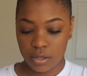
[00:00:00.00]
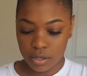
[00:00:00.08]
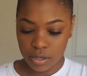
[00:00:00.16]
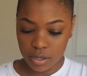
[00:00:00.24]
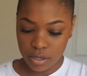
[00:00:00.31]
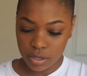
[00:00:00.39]

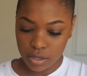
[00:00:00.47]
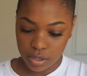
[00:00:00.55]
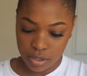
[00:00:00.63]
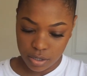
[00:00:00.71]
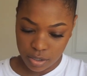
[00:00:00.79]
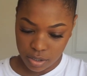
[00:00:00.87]

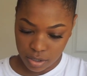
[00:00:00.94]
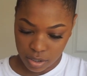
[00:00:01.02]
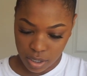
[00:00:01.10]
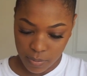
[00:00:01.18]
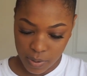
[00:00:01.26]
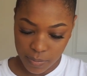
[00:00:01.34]

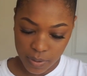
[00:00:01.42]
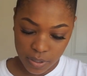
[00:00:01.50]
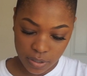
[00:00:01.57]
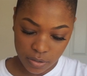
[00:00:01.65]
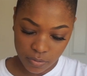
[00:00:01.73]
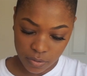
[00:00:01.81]
how many
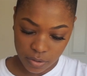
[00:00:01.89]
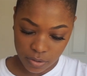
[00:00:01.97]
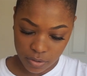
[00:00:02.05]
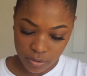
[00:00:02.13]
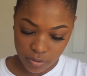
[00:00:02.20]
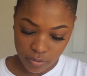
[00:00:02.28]
pieces? 1,
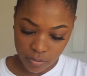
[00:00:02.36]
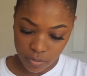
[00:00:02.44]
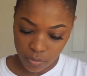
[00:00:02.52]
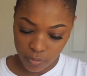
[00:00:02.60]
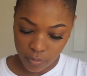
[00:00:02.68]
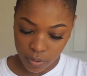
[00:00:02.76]
2,
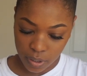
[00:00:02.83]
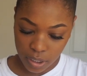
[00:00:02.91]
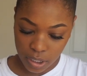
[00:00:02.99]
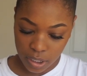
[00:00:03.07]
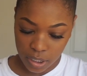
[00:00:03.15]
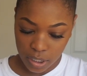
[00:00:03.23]

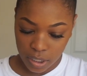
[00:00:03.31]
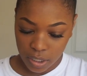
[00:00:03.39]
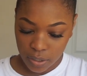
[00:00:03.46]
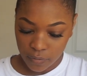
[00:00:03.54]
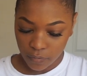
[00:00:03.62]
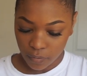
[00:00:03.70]
3,
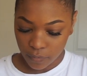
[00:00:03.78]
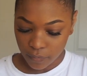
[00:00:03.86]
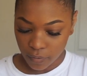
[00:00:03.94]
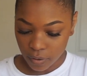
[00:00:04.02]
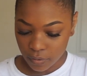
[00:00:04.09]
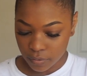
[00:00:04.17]
4,
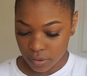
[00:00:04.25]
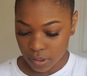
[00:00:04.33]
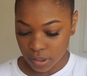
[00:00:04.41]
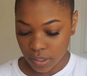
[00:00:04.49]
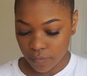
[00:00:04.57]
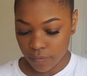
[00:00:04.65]
5,
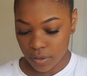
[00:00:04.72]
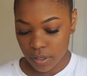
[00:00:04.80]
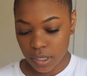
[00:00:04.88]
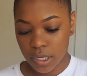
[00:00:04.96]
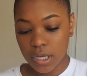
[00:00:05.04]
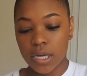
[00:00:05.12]
6, 7.
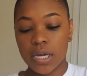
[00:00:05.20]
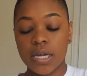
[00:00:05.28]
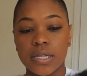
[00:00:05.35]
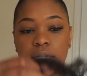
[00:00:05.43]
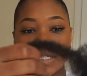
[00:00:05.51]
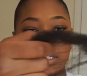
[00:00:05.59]

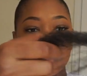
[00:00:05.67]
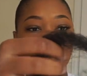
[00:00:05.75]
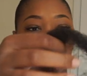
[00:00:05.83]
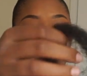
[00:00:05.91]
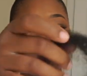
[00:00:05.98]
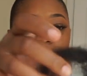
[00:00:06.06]
This is about